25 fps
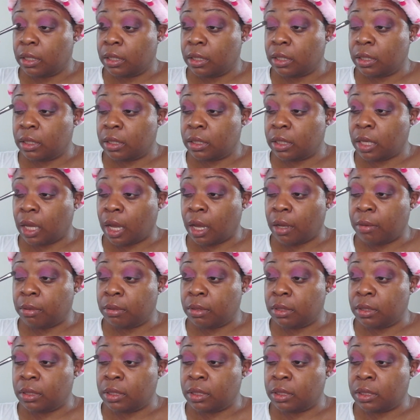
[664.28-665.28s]
the top
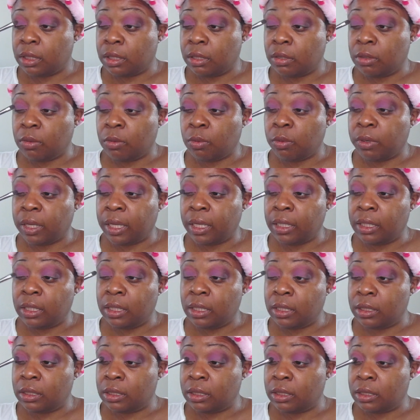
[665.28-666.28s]
of this a little
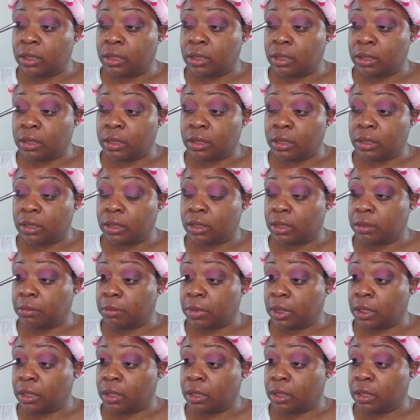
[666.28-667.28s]
wetness,
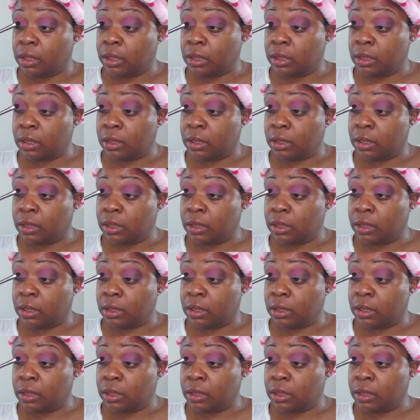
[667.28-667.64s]
because